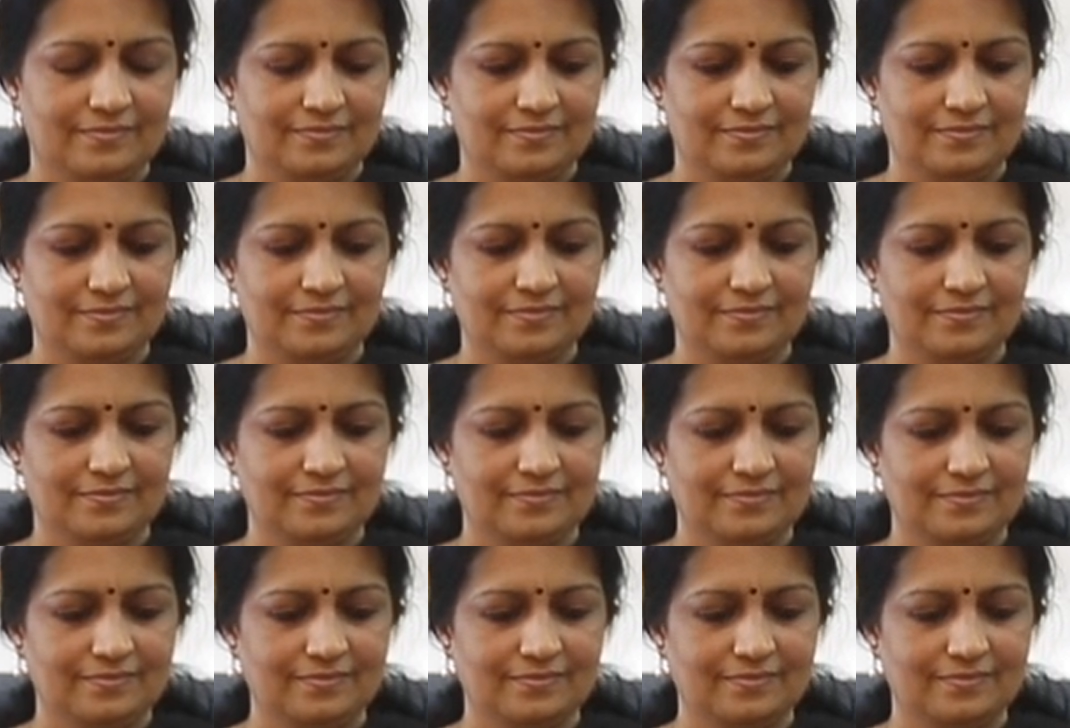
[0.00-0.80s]

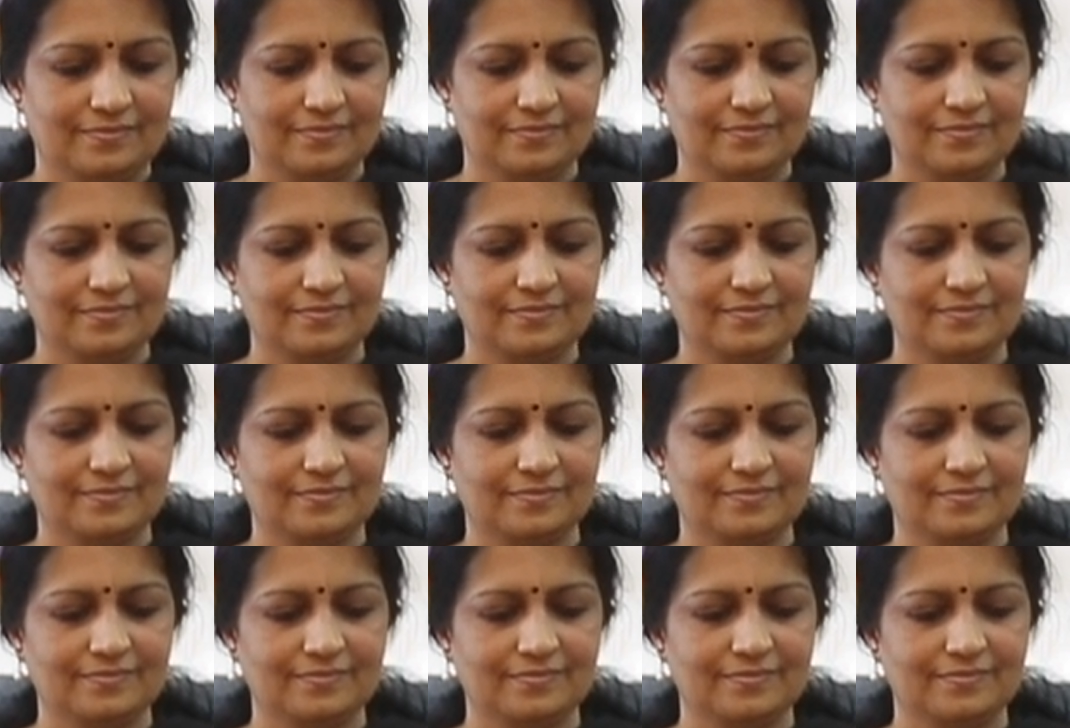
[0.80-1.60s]

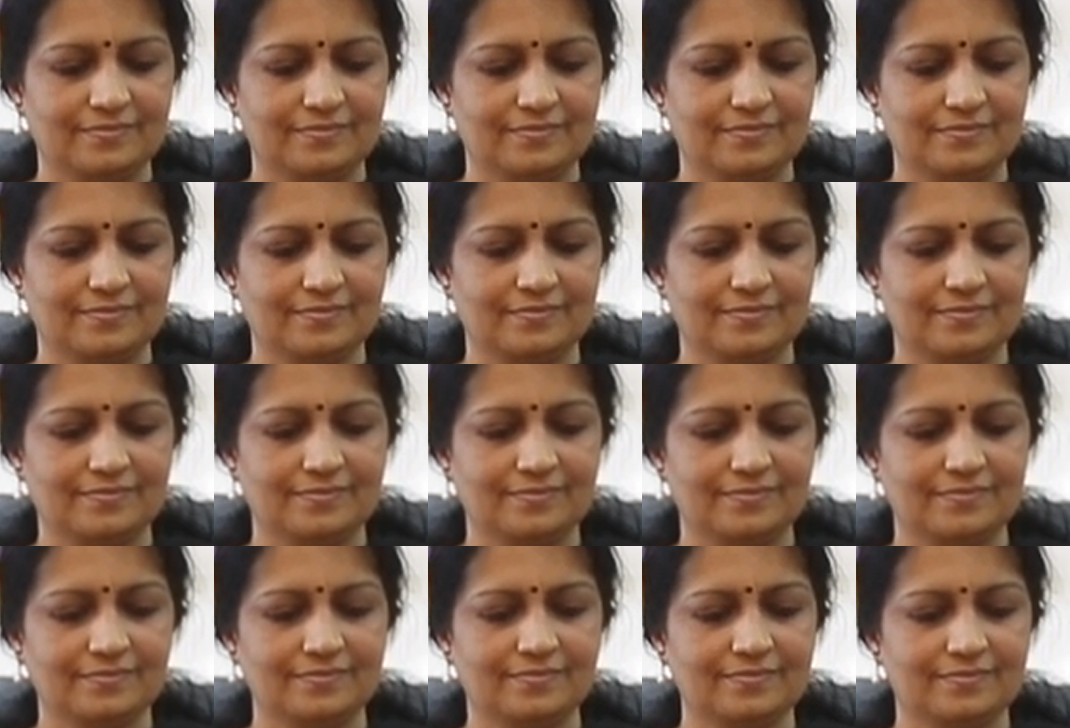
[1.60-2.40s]

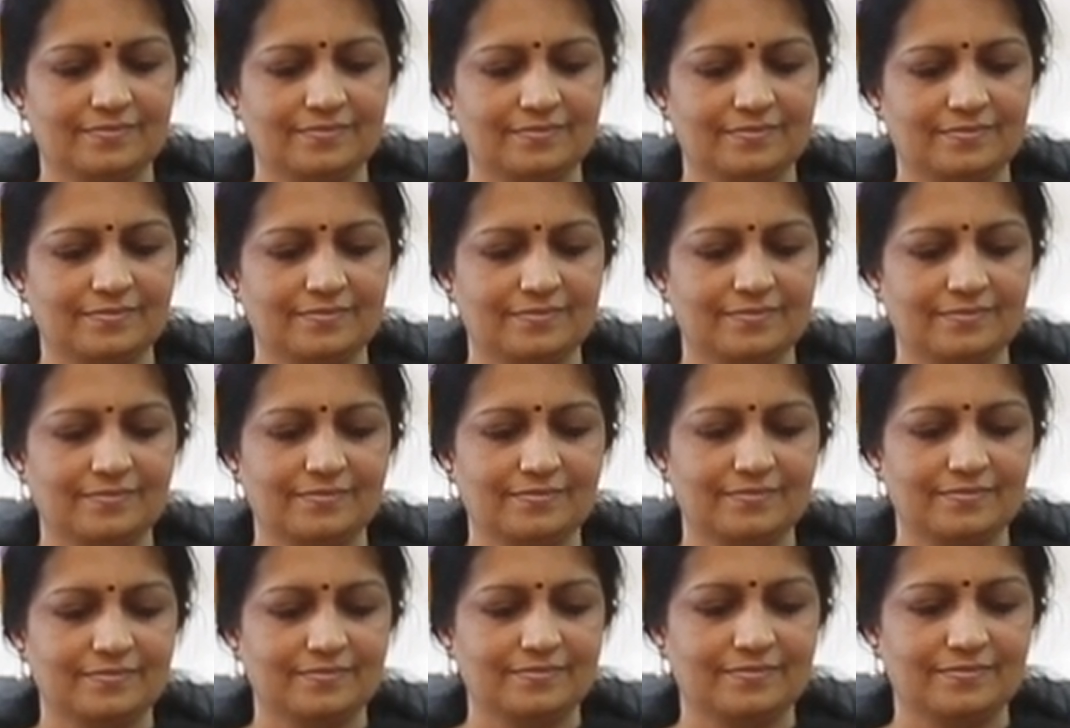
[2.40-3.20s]

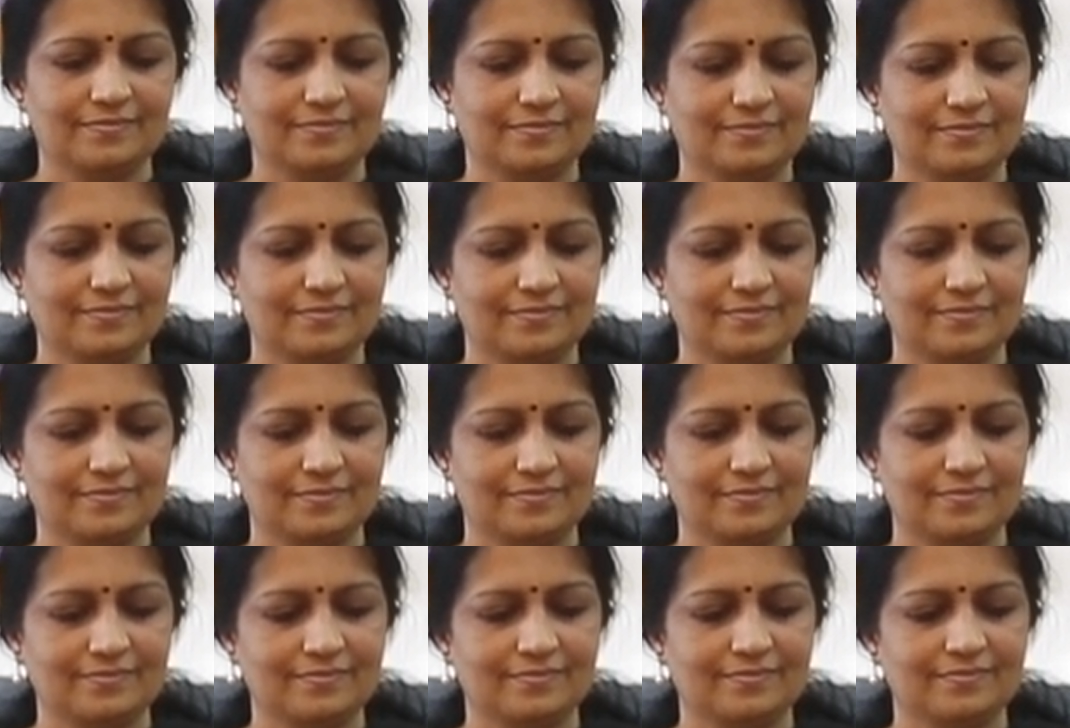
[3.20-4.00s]

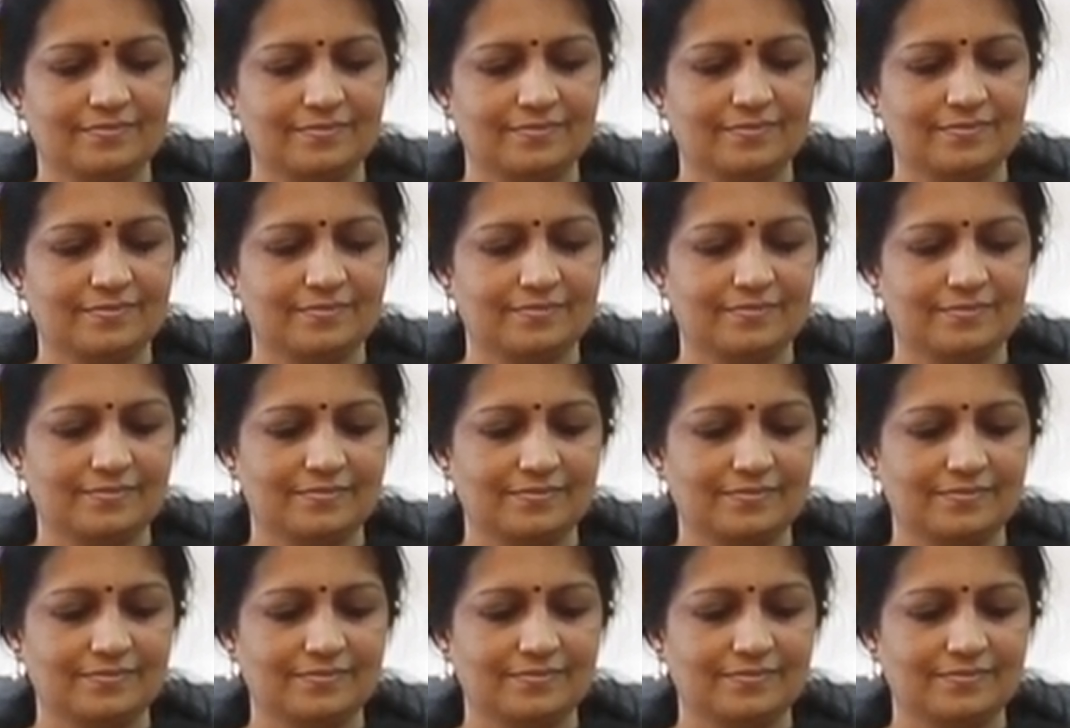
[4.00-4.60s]
The person shown says nothing.